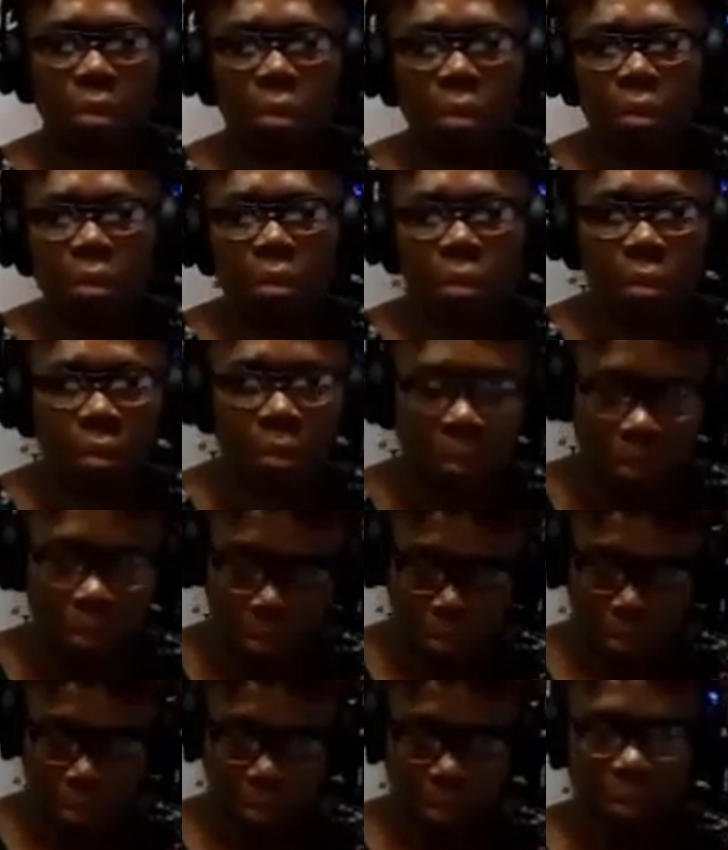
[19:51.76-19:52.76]

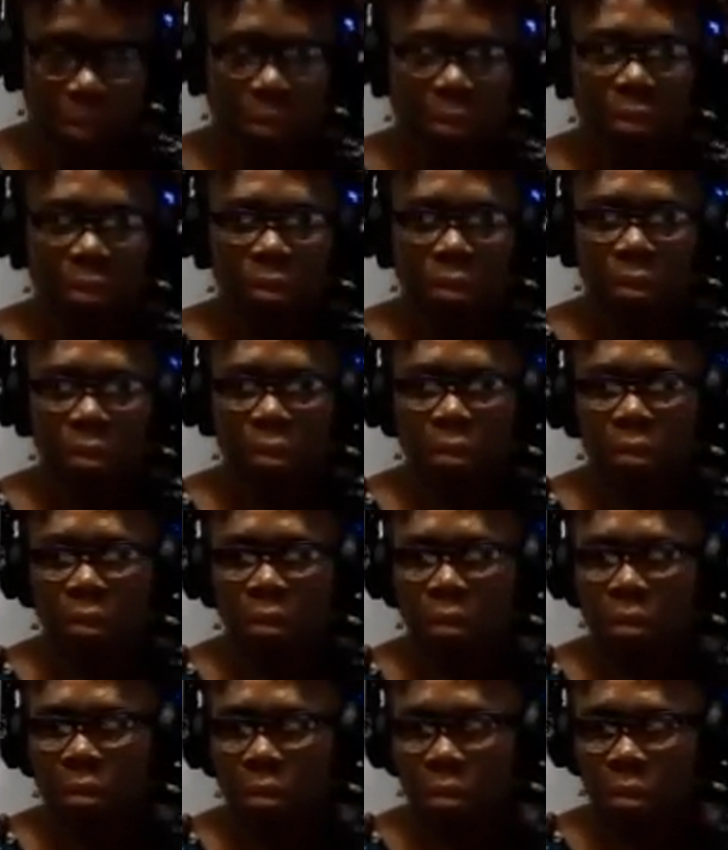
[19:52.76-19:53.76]

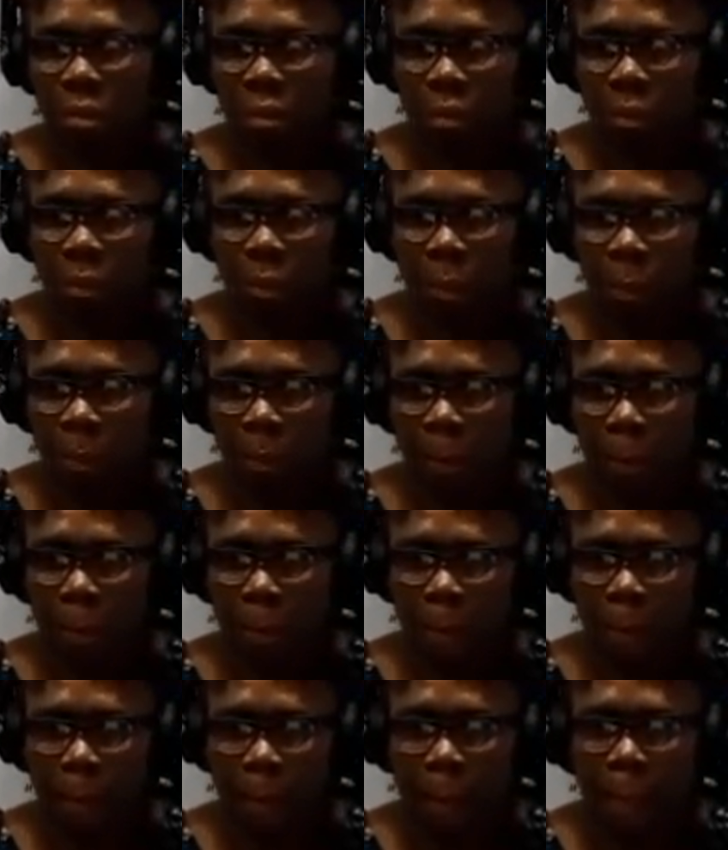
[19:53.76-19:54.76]

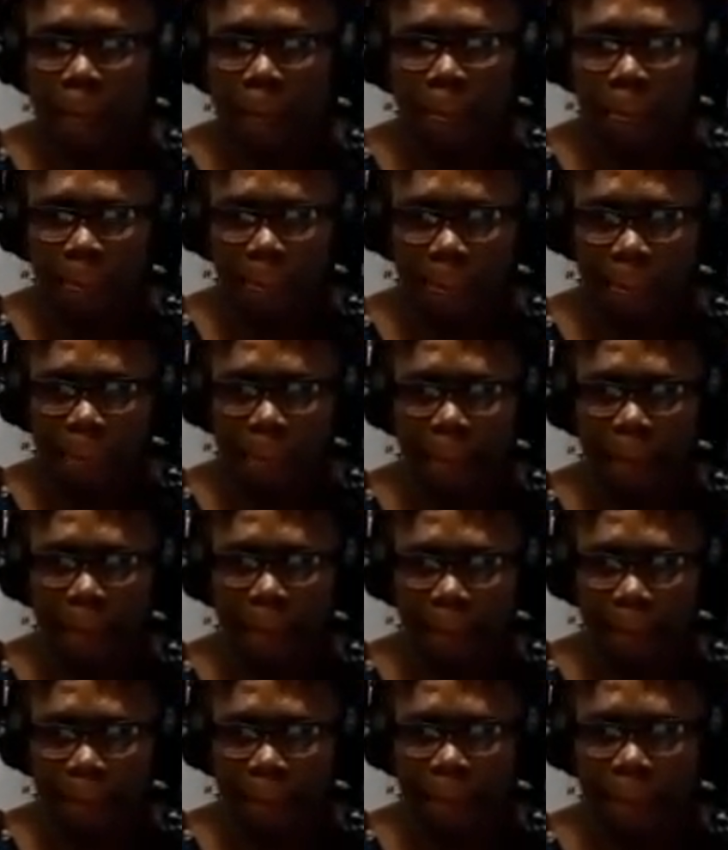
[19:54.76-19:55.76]

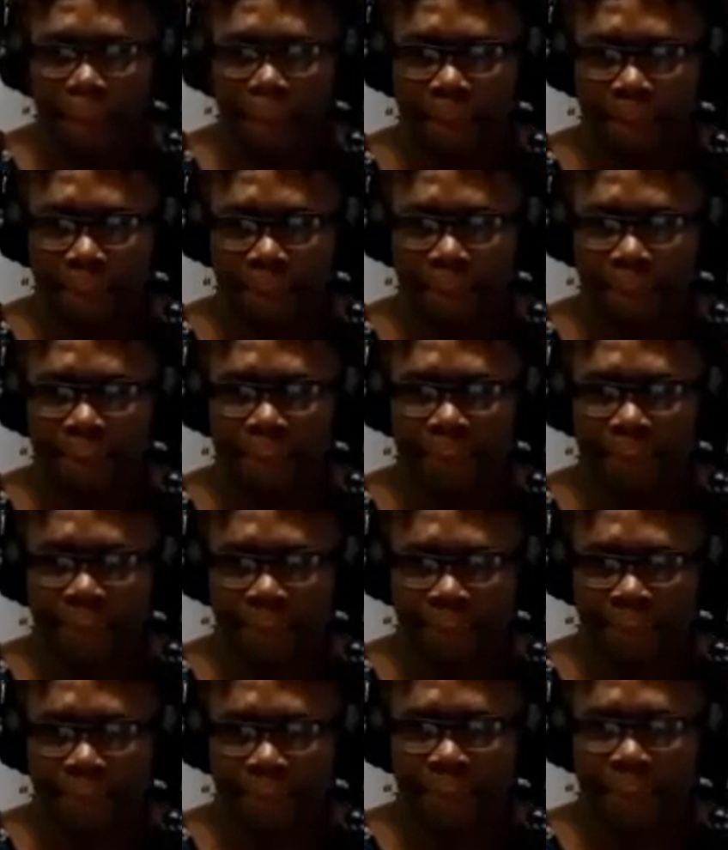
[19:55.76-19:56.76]

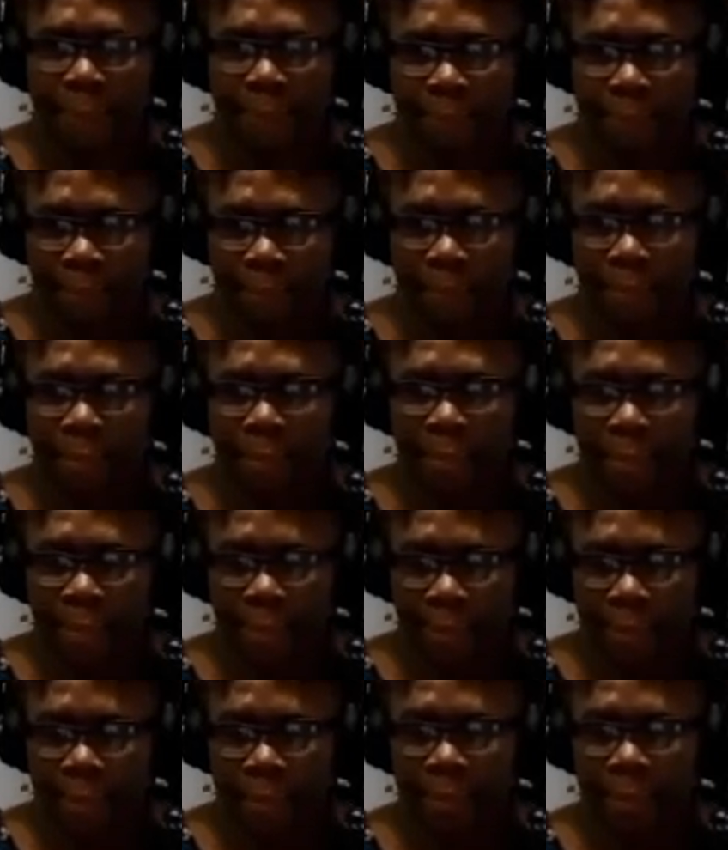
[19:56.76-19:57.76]

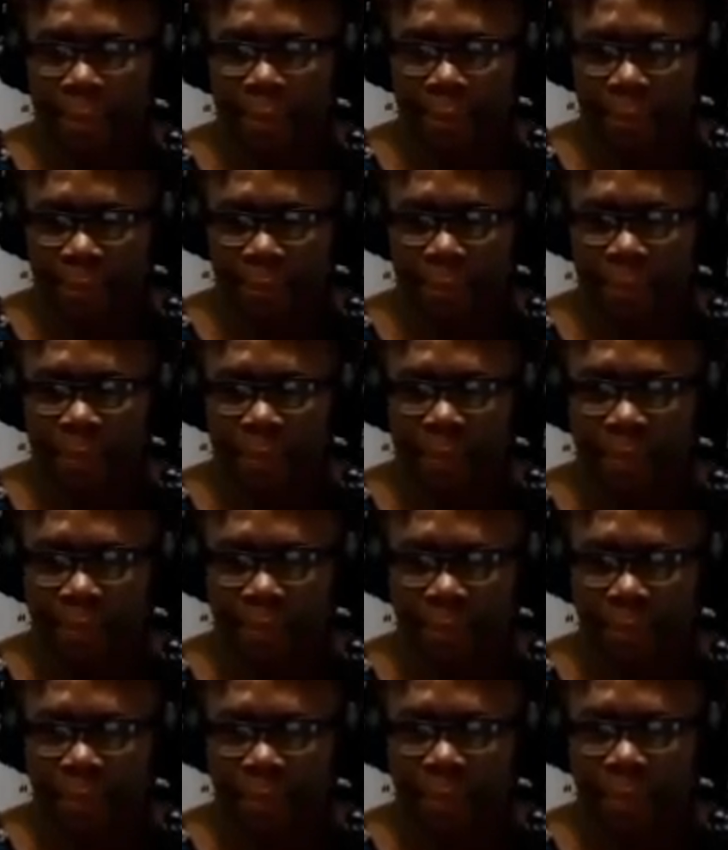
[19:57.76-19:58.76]

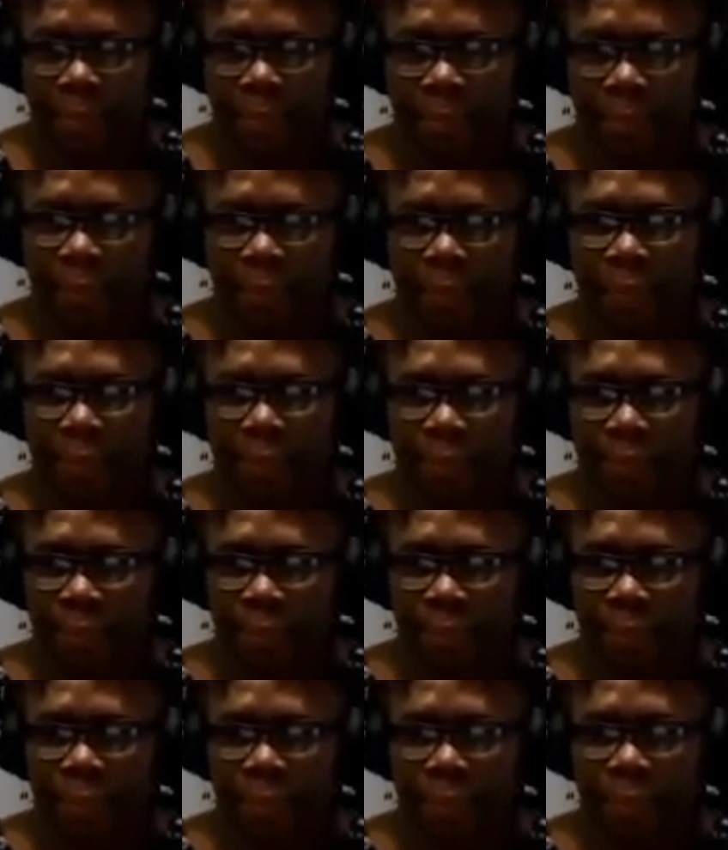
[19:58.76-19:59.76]

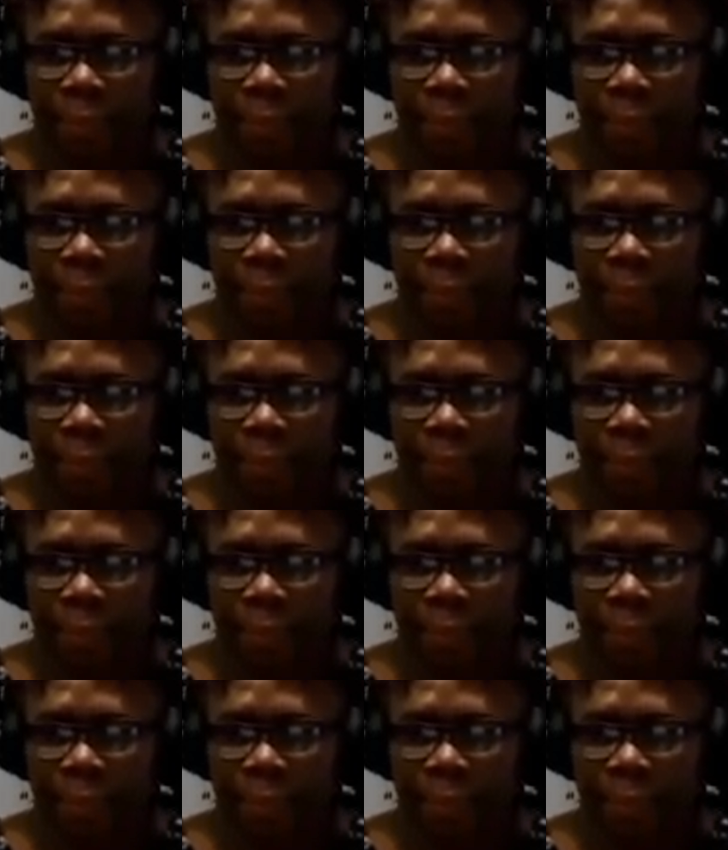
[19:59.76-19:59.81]
(silent)